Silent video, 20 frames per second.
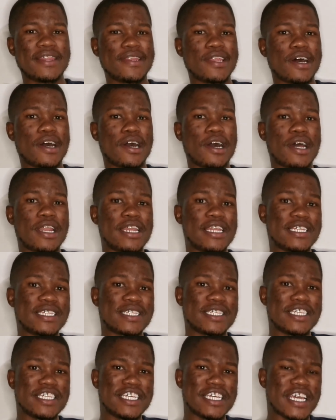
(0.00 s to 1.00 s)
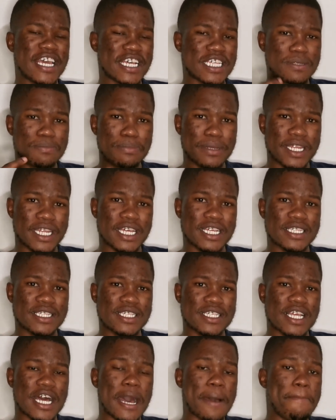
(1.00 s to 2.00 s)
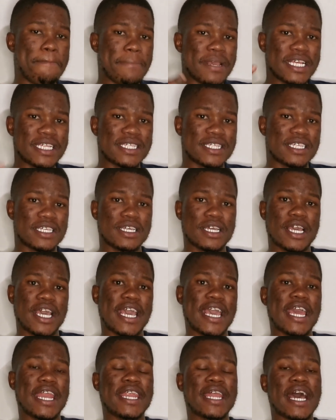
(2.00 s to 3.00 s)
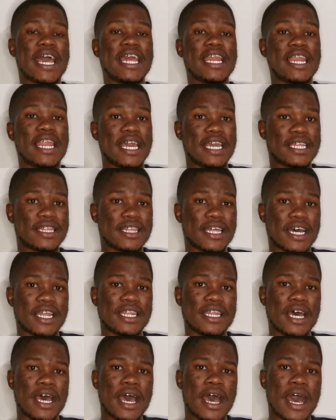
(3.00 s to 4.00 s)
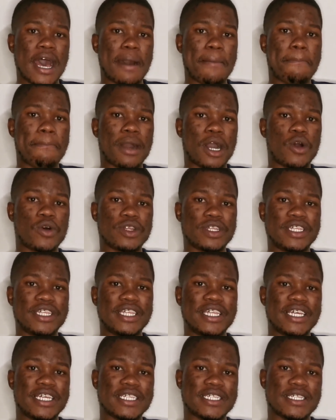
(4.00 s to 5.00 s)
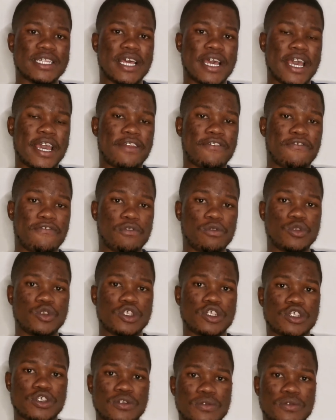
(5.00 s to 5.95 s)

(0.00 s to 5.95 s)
the listening experience amazing, and I like that about these headphones.